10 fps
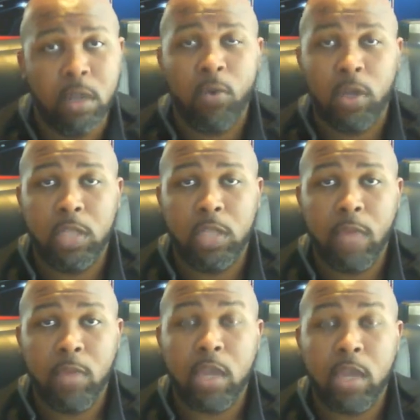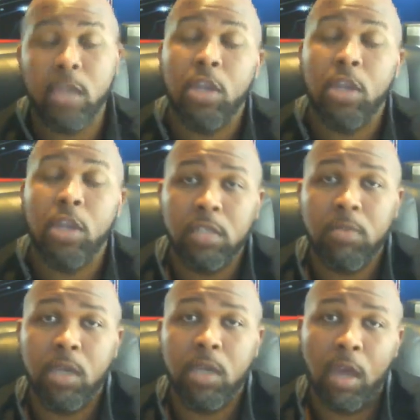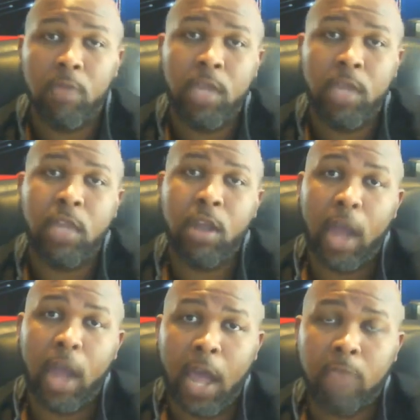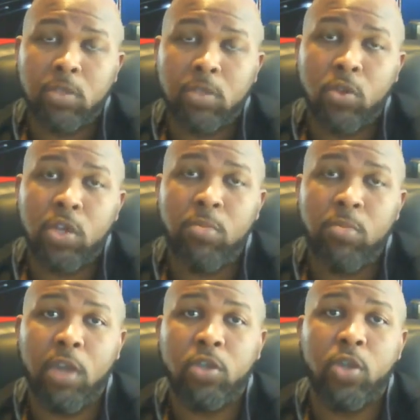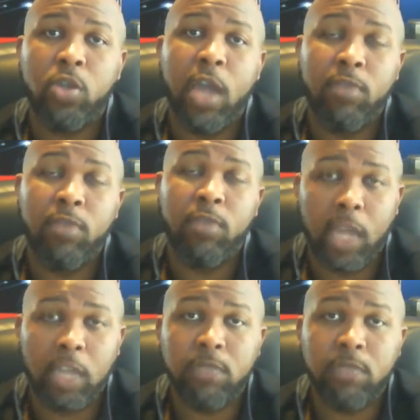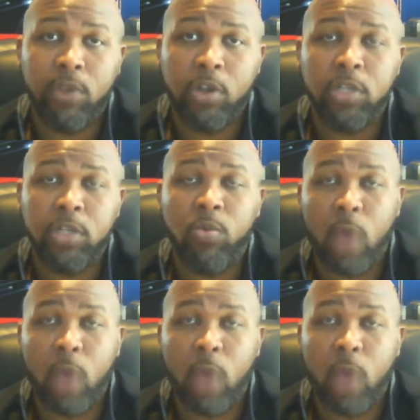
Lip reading: What does that mean? You need to be updating your apps so you can make sure you have the latest version.